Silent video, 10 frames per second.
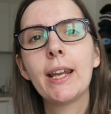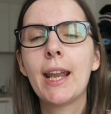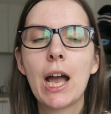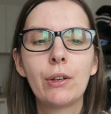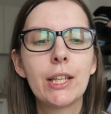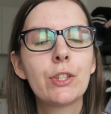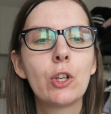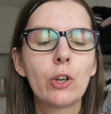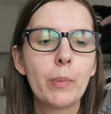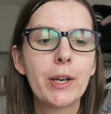and now let's
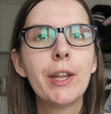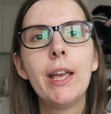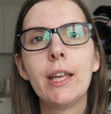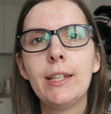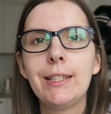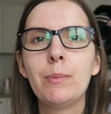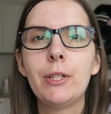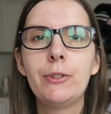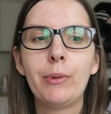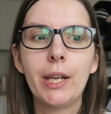talk about
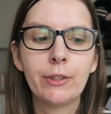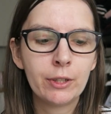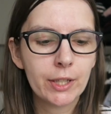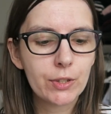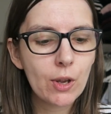Disability Readathon.